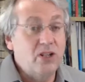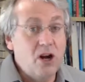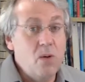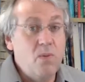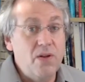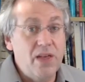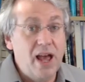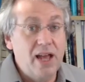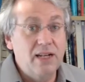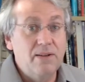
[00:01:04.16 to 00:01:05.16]
to cope with
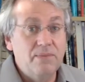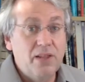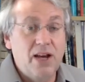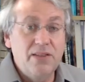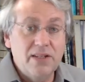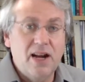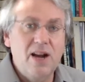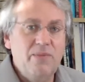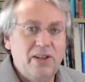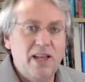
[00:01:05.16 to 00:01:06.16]
that on the
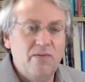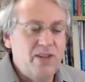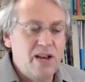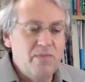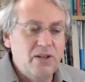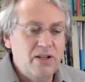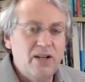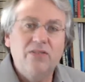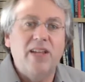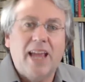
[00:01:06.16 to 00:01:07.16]
timescale of 10 million
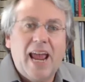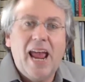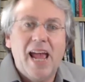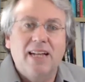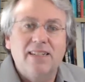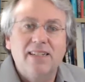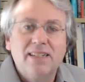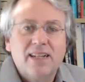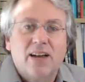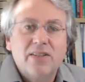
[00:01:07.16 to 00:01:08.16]
years. They can't
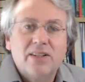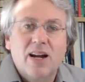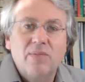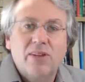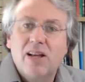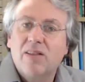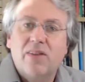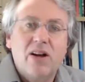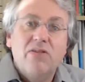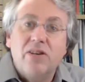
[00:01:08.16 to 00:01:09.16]
on the timescale of
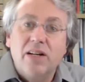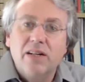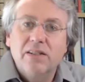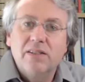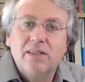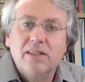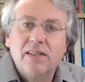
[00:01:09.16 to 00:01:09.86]
100 years.